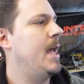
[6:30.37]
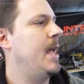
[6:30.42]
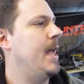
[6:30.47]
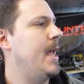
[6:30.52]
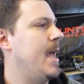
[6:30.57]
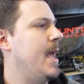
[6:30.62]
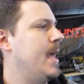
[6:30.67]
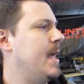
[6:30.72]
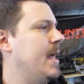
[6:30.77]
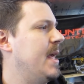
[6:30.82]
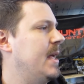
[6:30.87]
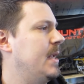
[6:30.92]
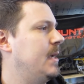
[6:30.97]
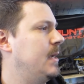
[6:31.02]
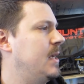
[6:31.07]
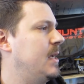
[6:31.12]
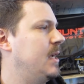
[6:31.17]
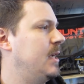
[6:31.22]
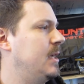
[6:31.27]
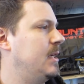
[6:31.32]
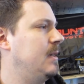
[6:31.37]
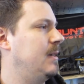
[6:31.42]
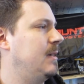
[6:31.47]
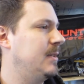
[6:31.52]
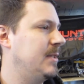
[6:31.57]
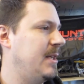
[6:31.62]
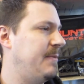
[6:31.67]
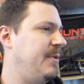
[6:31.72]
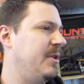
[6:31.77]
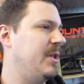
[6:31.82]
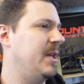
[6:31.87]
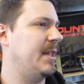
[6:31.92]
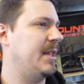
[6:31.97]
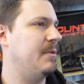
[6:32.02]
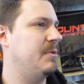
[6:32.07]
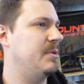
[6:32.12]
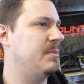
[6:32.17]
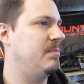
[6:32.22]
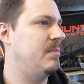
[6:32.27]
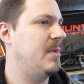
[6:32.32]
And because I feel like
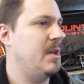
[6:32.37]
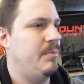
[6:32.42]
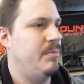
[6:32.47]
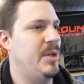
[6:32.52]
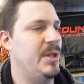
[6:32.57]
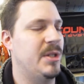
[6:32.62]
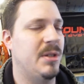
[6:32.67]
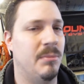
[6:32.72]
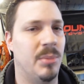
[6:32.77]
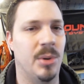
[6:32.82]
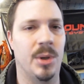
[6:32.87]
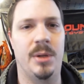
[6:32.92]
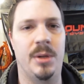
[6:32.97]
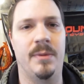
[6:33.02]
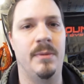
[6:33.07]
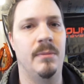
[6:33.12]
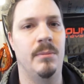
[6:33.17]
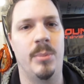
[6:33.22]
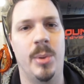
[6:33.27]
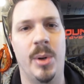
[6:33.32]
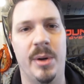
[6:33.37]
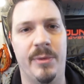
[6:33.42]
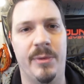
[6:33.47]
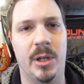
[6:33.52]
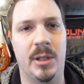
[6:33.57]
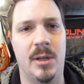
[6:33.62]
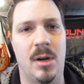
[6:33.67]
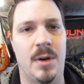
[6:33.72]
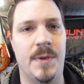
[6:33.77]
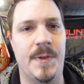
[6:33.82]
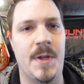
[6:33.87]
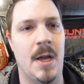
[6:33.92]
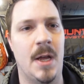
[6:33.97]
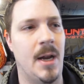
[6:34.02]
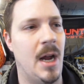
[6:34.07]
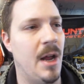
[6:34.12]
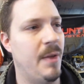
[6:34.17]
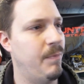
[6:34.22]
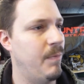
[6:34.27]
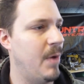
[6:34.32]
that'd be some pretty fun
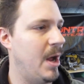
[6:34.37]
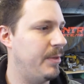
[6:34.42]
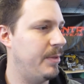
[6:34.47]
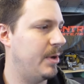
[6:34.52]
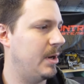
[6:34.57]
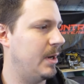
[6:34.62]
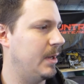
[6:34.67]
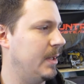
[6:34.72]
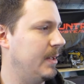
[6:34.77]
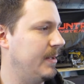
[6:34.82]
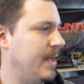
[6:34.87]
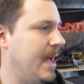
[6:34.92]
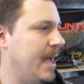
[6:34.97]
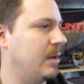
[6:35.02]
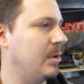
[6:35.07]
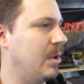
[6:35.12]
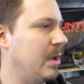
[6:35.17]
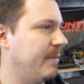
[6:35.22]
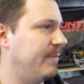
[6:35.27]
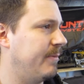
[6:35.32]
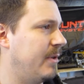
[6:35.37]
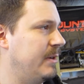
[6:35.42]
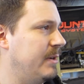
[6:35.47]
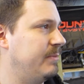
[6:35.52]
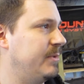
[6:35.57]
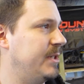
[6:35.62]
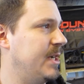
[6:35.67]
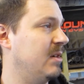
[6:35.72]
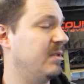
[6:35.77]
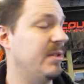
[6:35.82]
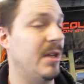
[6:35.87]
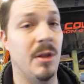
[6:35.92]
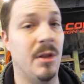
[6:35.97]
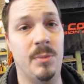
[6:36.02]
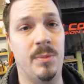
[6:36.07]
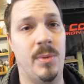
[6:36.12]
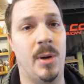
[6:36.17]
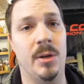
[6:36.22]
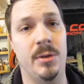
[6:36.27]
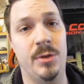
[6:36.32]
content. I thought I had a lot of fun tearing the other
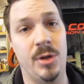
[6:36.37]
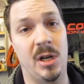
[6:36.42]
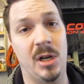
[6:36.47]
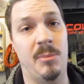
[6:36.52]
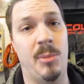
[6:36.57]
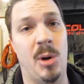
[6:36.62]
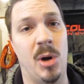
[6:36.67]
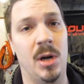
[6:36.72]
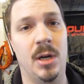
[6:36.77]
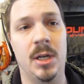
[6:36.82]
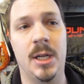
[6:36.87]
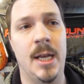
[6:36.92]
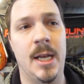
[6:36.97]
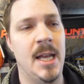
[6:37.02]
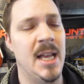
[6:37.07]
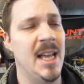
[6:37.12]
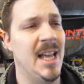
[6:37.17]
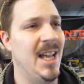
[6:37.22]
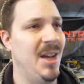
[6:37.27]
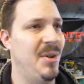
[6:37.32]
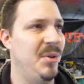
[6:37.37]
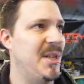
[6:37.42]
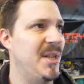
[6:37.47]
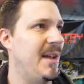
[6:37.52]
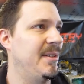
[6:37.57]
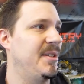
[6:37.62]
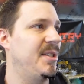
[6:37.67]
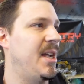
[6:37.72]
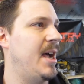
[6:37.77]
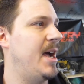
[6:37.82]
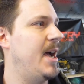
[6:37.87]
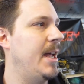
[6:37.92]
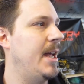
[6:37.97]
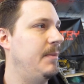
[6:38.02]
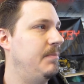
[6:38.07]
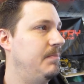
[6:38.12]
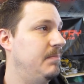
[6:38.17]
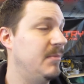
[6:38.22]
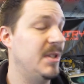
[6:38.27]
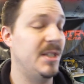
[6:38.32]
truck apart. It was
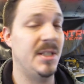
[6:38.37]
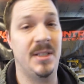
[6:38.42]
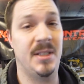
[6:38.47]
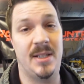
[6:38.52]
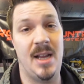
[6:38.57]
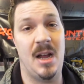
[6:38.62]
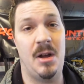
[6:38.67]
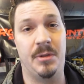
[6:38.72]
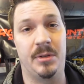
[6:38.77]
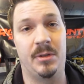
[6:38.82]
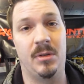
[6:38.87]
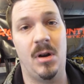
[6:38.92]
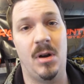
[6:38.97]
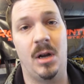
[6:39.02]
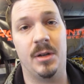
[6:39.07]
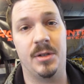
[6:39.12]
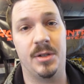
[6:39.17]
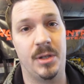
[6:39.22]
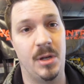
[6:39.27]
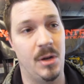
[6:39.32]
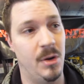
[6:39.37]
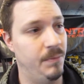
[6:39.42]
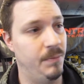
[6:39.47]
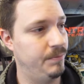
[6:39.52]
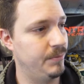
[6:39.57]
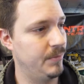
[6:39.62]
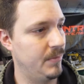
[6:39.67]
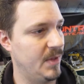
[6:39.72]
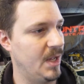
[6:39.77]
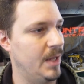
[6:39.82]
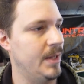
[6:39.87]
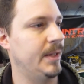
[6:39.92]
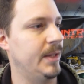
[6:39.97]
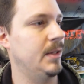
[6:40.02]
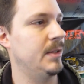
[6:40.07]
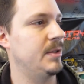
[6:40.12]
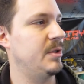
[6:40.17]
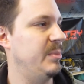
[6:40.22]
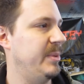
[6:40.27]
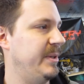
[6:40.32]
outside. This is now in the garage, so I think
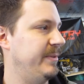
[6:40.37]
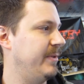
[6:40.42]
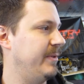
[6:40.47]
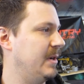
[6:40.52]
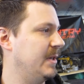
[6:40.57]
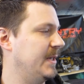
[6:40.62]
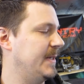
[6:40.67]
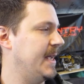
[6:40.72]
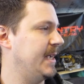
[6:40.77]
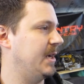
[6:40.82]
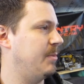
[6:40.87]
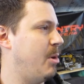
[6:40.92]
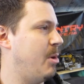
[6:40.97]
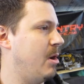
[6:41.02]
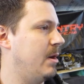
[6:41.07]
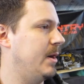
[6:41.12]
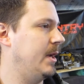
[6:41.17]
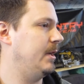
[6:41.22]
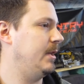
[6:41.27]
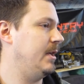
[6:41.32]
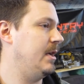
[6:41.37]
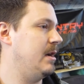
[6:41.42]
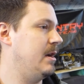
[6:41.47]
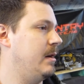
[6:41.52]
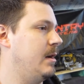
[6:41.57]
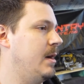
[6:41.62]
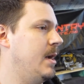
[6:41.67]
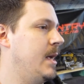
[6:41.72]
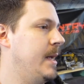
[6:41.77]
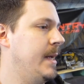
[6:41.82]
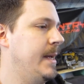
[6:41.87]
this will be fun to take apart in here.